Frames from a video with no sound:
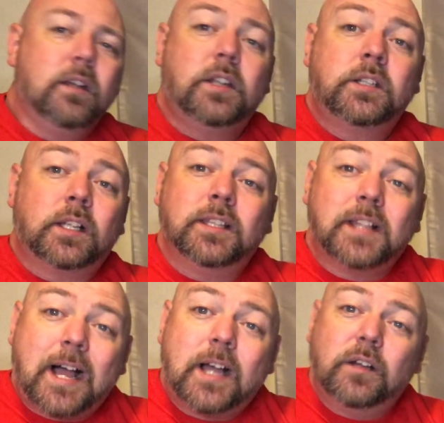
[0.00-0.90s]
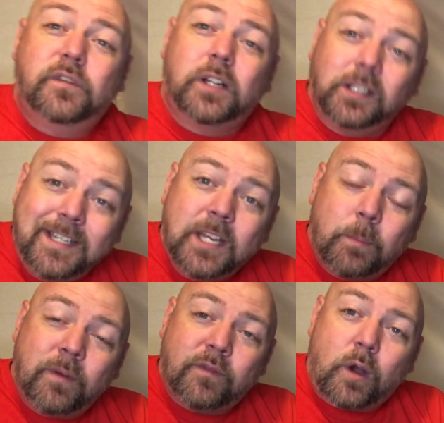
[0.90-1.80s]
There's a lot of
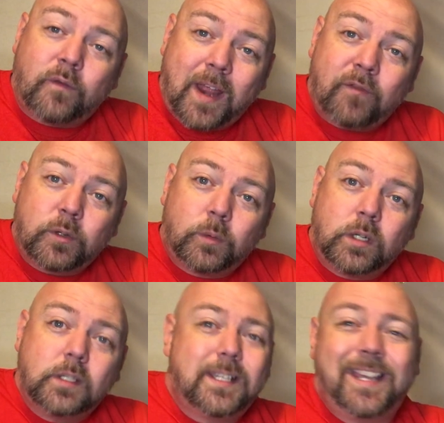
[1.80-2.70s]
cleanup involved afterwards,